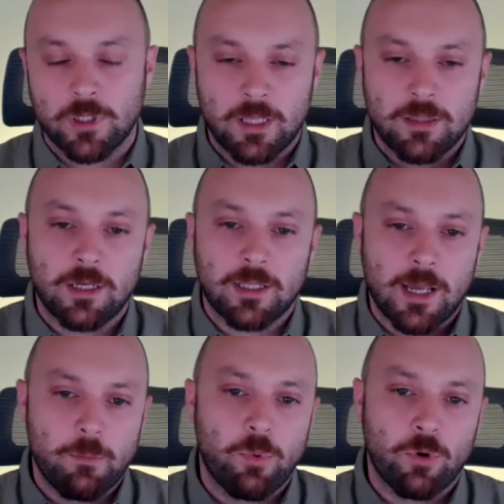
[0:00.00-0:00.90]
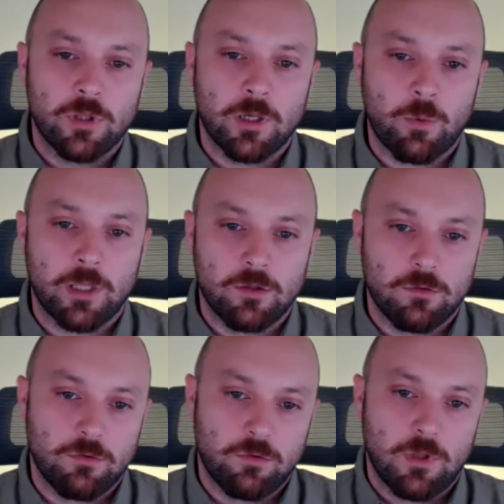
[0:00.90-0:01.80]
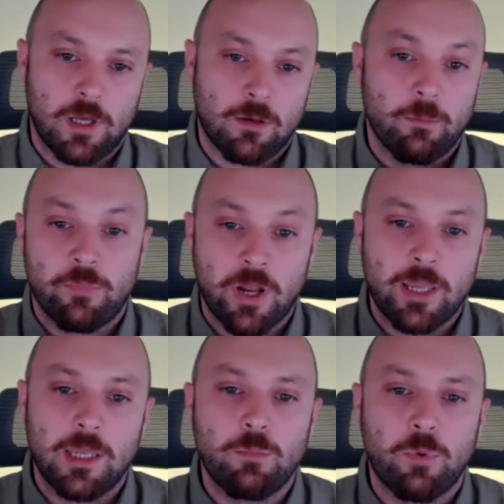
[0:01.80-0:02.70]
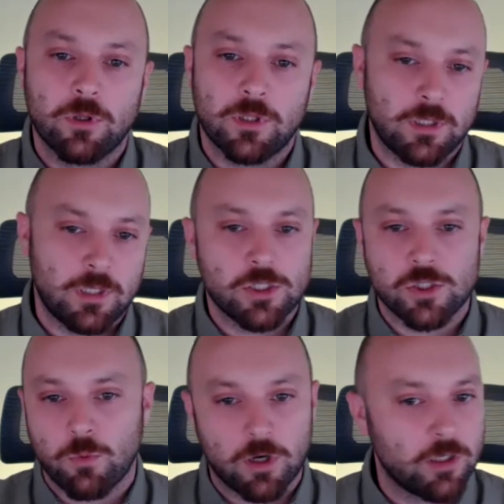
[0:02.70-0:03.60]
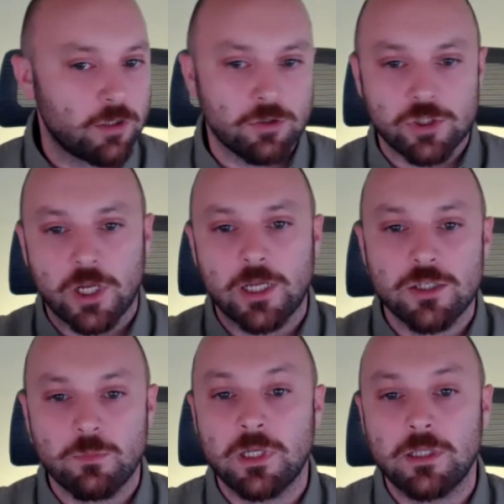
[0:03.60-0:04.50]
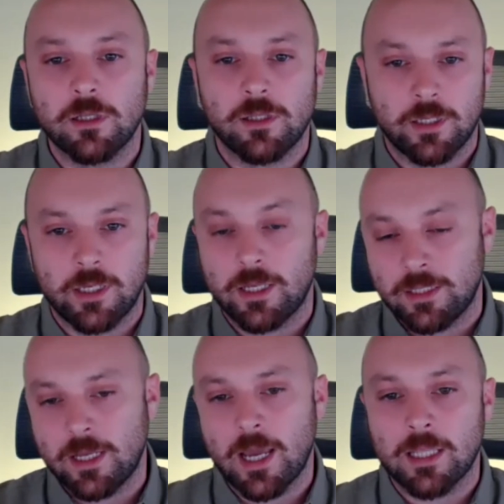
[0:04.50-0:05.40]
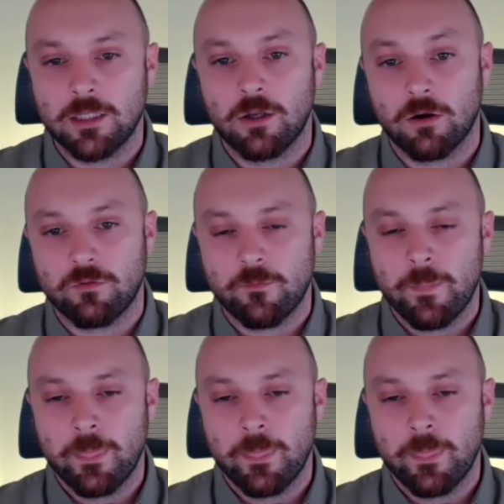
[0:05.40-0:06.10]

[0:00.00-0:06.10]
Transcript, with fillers: And I think at that point, they went at a breaking point and they just wanted to change immediately, and they had enough.